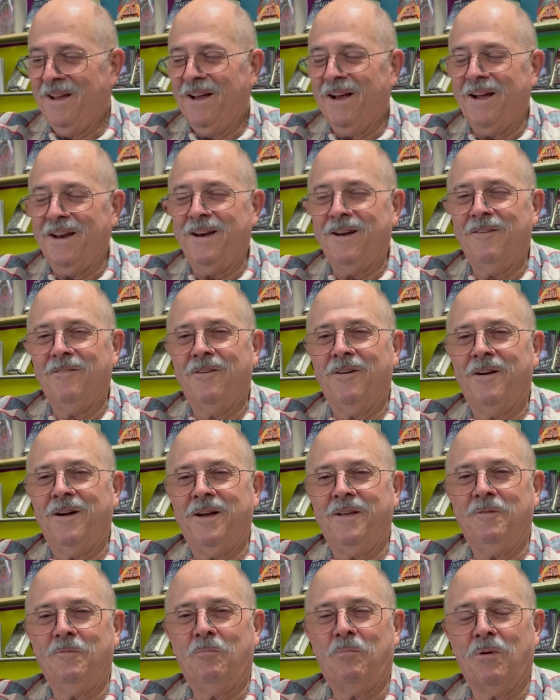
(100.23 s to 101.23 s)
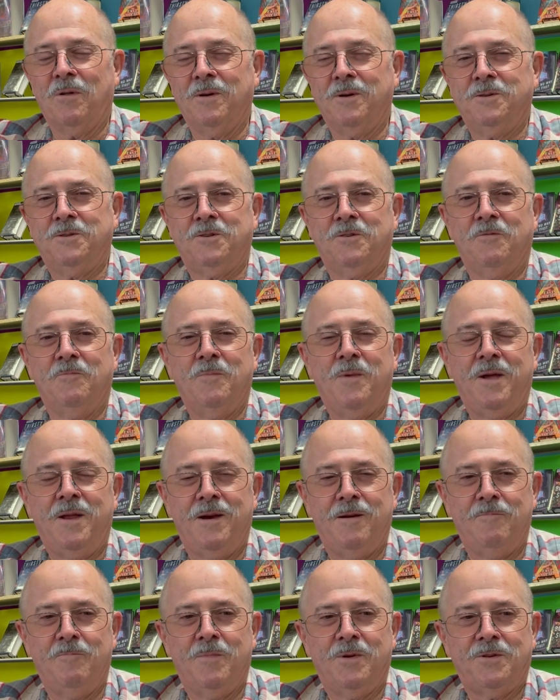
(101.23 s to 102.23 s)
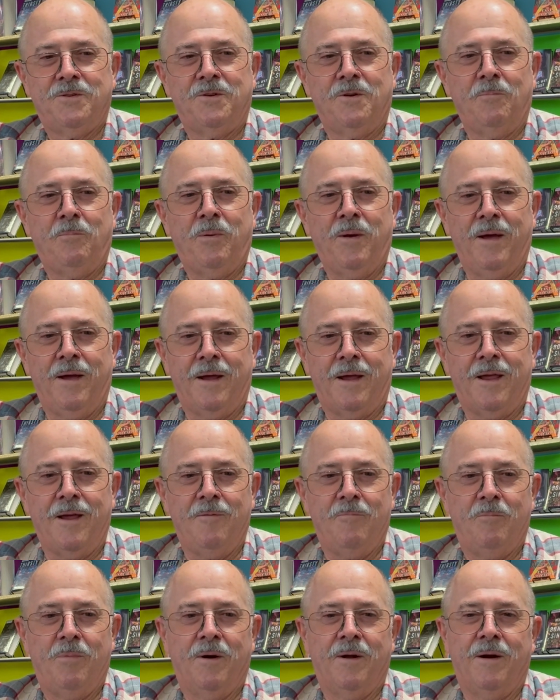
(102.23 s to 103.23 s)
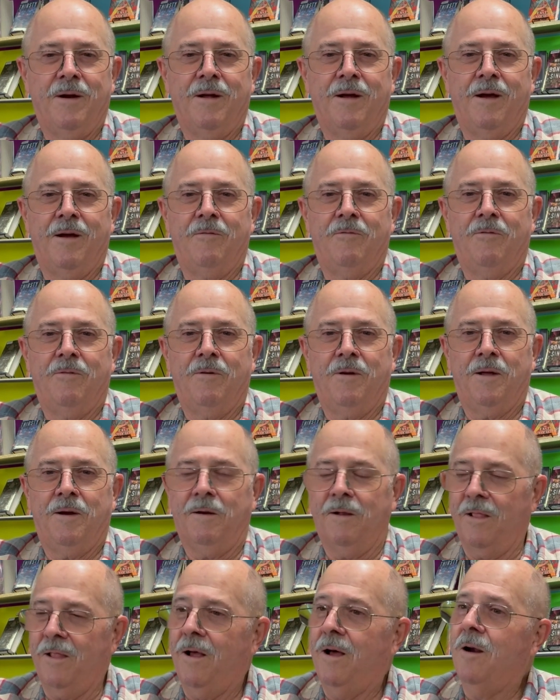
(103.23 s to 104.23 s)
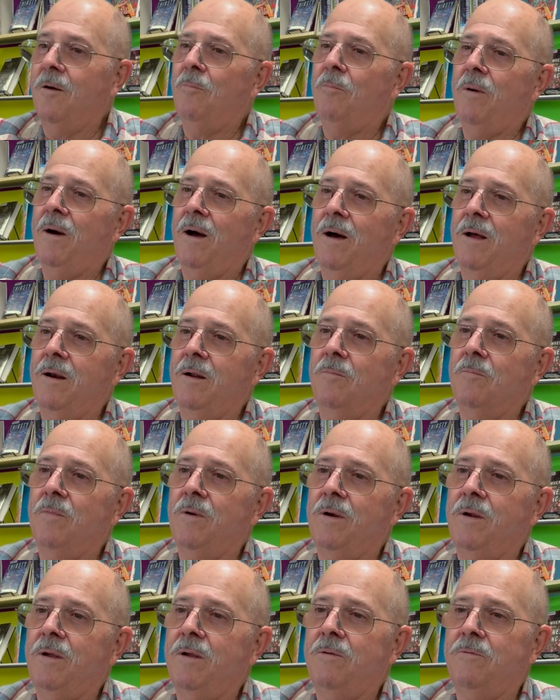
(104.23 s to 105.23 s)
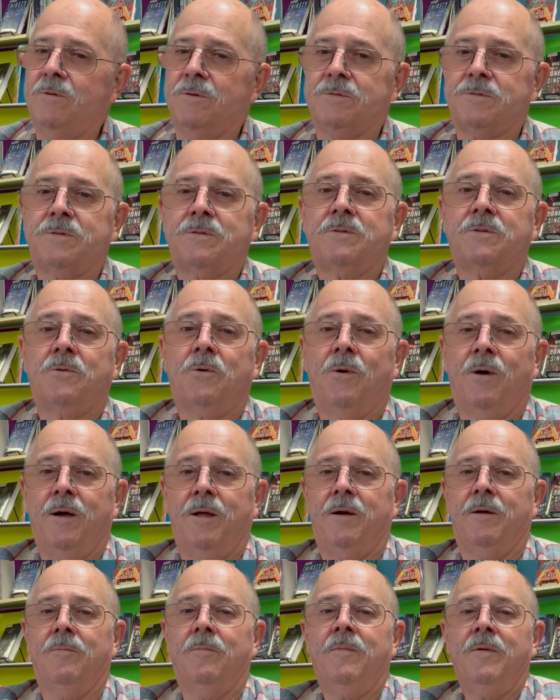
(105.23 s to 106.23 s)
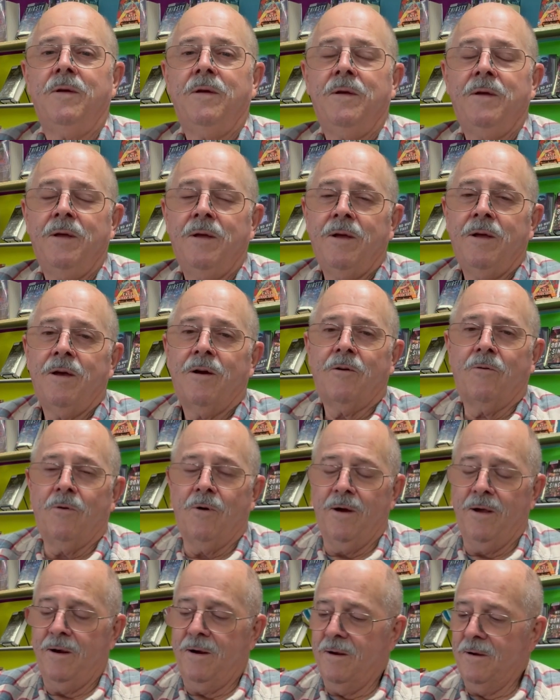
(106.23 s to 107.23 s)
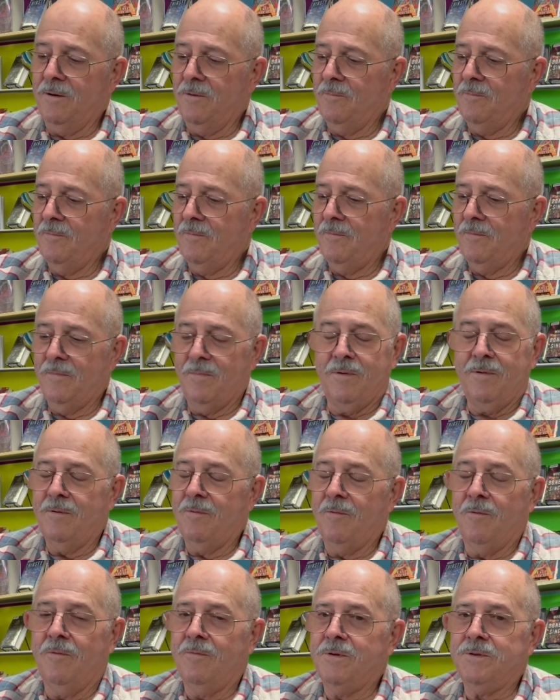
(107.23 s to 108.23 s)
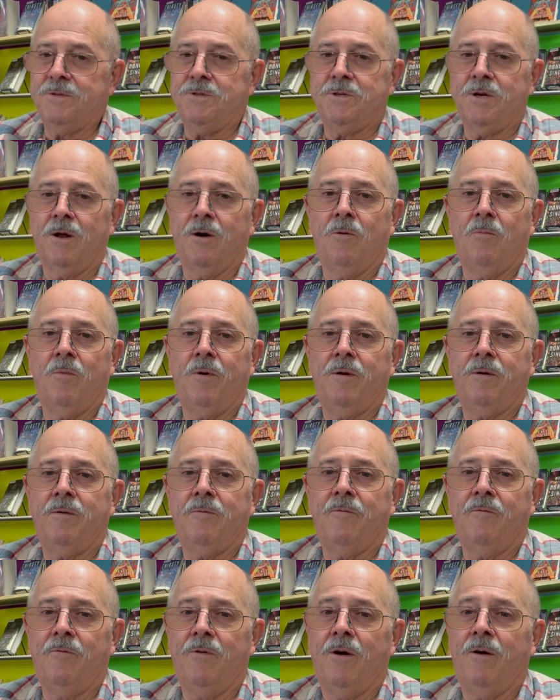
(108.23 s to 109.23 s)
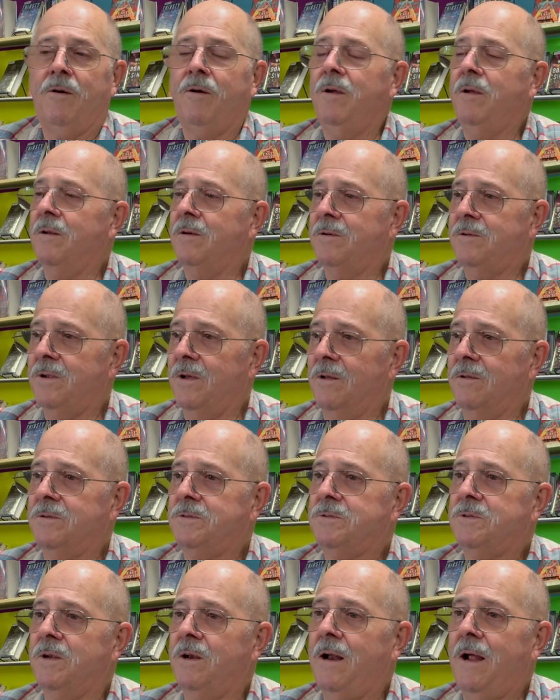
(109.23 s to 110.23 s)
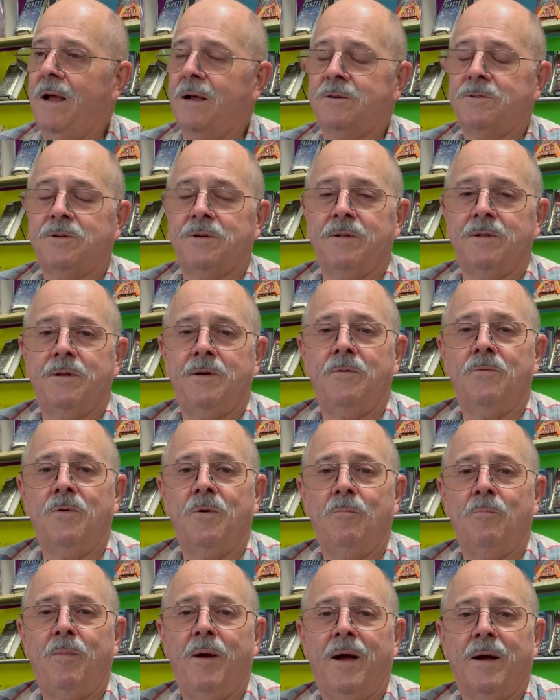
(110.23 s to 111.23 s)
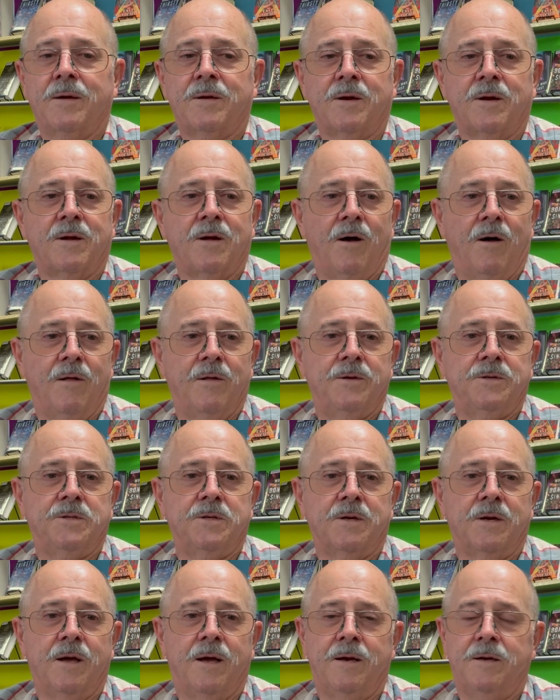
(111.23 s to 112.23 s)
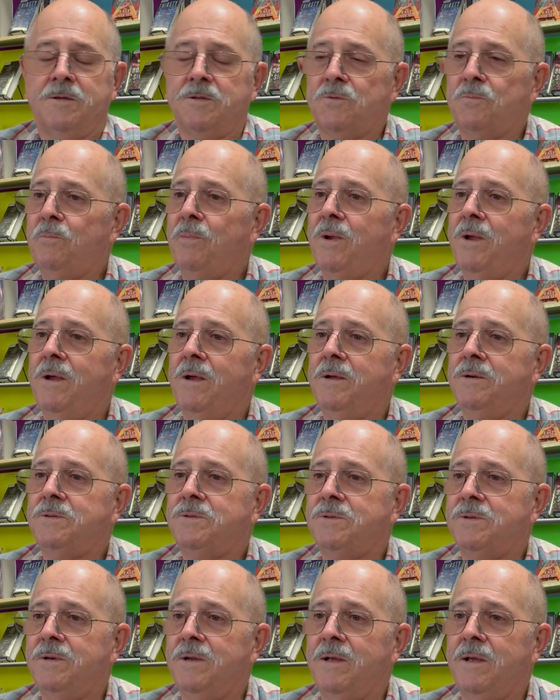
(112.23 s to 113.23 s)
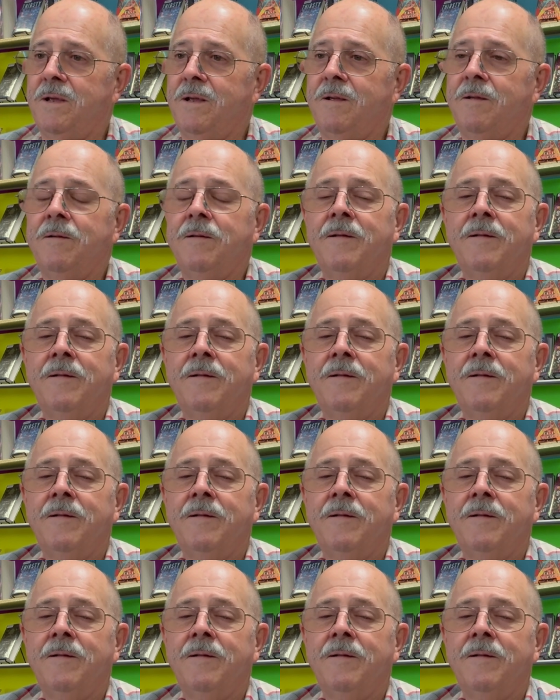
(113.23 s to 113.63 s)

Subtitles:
I never had the pleasure of meeting Mr. Pankey, but I've read a lot about him, and he was quite a gentleman, very intelligent. Actually went back to college and got his PhD.